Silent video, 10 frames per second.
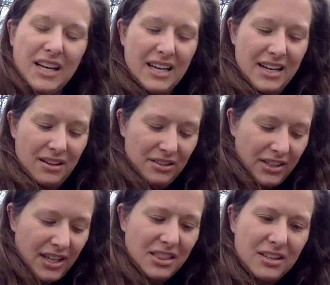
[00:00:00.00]
And now
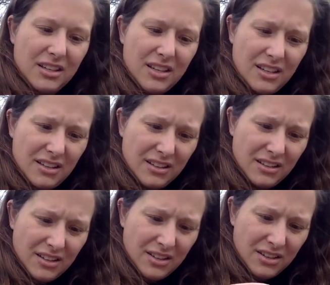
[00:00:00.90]
look at the
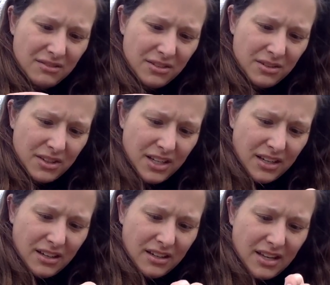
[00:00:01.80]
root
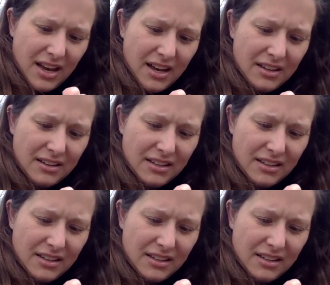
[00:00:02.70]
here. Yeah.